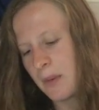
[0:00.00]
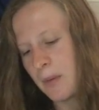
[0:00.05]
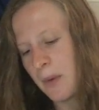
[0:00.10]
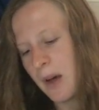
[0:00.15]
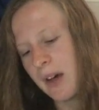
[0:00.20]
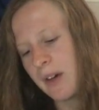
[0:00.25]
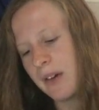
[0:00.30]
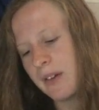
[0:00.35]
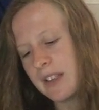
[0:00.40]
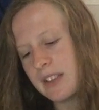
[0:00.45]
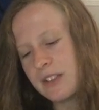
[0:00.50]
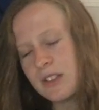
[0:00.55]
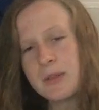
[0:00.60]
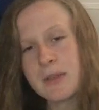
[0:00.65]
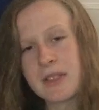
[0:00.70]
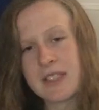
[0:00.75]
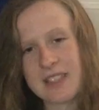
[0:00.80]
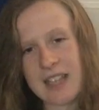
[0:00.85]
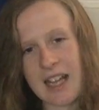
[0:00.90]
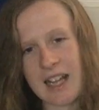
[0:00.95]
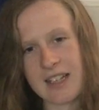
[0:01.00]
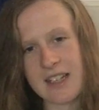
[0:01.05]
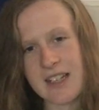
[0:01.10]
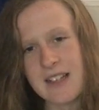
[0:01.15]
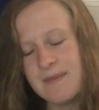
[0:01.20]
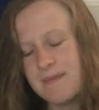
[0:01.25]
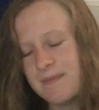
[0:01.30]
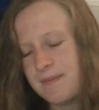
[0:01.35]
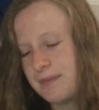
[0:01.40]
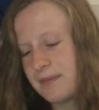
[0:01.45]
Well, it's going to be
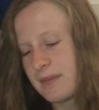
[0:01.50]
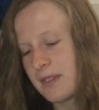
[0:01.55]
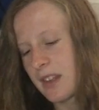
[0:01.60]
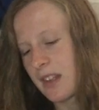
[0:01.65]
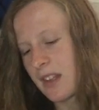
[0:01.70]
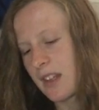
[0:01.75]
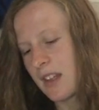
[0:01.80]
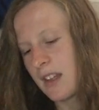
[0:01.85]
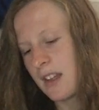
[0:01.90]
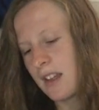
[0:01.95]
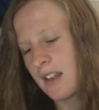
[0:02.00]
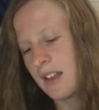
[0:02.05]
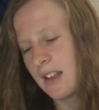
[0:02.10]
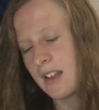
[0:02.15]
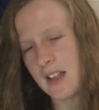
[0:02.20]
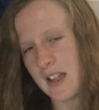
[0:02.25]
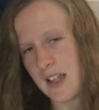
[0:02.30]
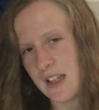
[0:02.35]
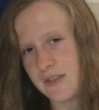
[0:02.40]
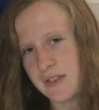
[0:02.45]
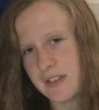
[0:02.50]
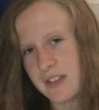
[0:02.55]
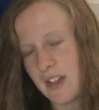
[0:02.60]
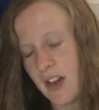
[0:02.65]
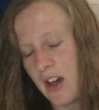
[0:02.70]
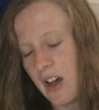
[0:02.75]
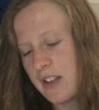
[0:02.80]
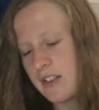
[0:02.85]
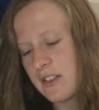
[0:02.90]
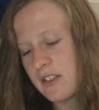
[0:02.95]
Salah, that's for
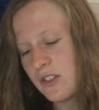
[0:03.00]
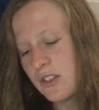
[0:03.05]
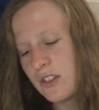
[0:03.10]
starters.